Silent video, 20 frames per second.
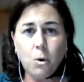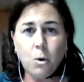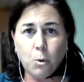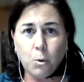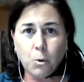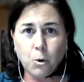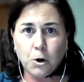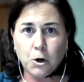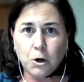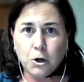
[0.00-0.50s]

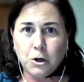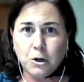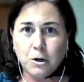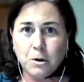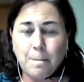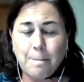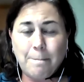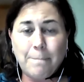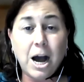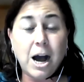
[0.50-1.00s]

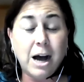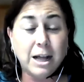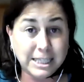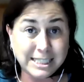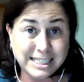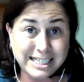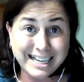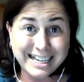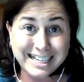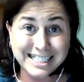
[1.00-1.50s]
or
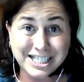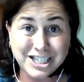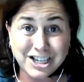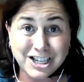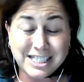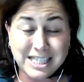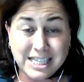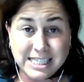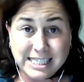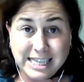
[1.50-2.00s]
politics
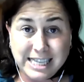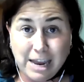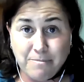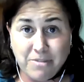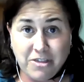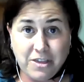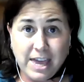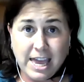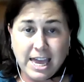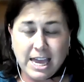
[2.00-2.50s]
does the same
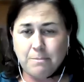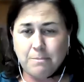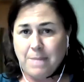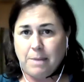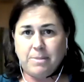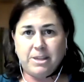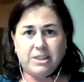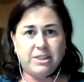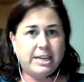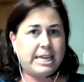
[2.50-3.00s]
thing.
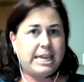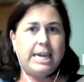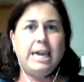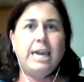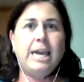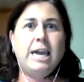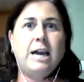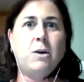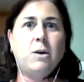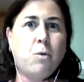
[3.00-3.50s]
Maybe the
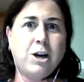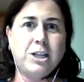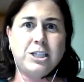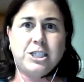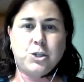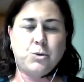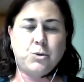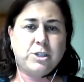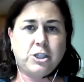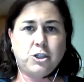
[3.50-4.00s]
king
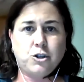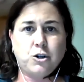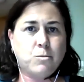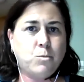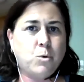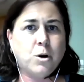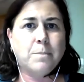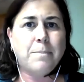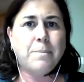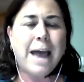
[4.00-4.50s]
wants to assert
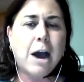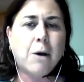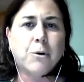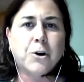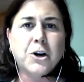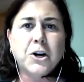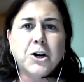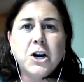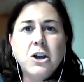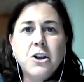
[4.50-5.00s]
more
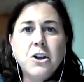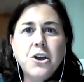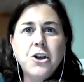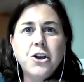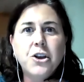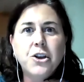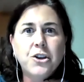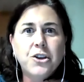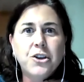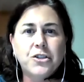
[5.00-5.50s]
power.
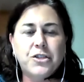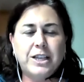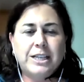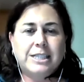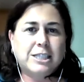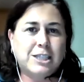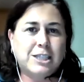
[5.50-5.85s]
They